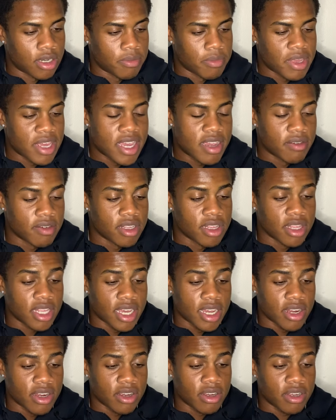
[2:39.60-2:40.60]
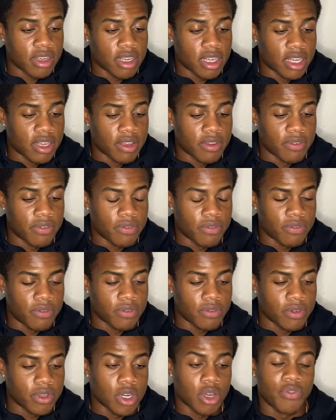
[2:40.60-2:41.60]
here and there, if
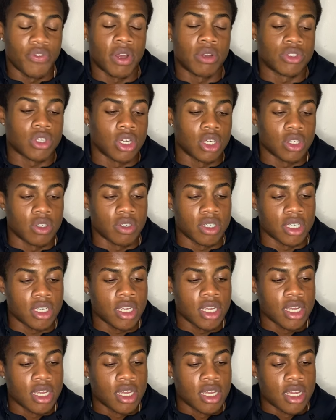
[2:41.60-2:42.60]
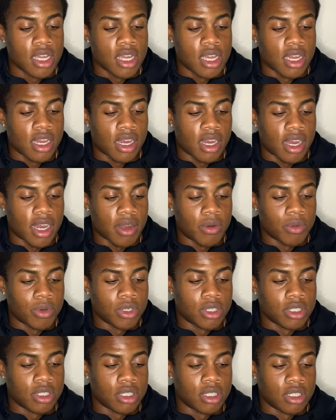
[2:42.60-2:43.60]
I was hungry, I
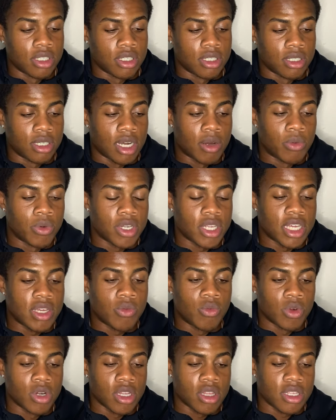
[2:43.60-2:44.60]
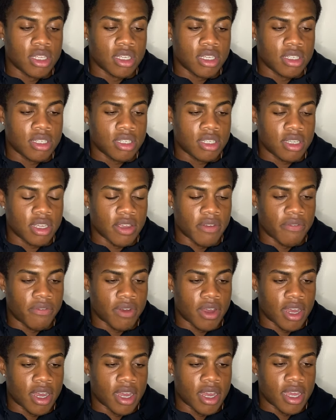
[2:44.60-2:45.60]
would eat one of these if
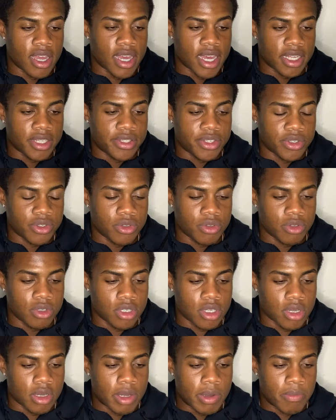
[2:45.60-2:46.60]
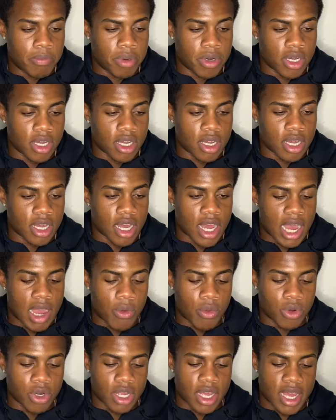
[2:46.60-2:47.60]
I had to, but I
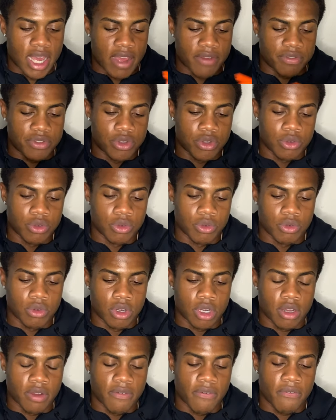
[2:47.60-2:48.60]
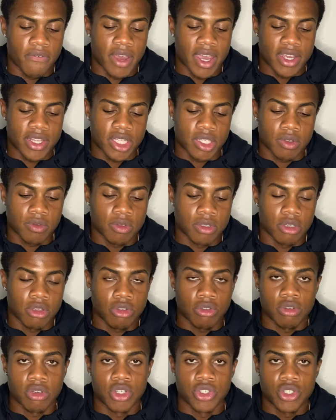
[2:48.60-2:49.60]
would have to factor in the
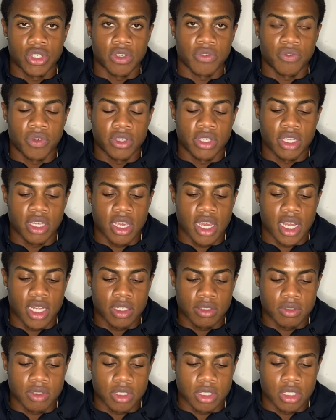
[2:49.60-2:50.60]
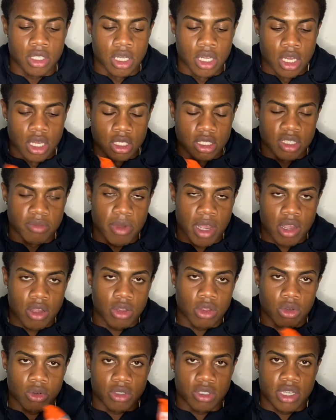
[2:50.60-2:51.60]
350 calories to my
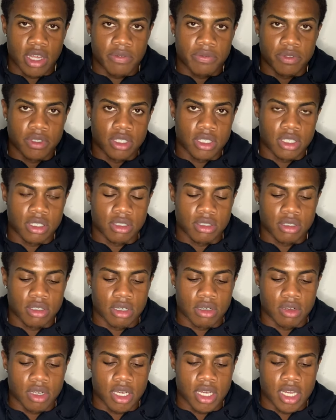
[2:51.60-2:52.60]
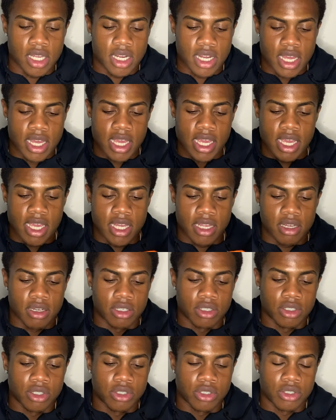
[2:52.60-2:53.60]
caloric deficit, all right? And I ate
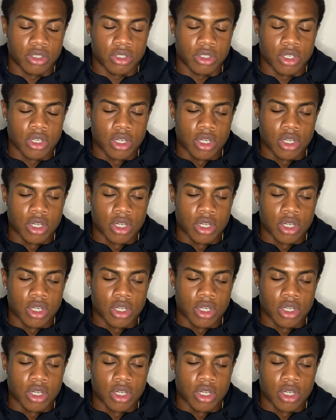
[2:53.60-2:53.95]
under,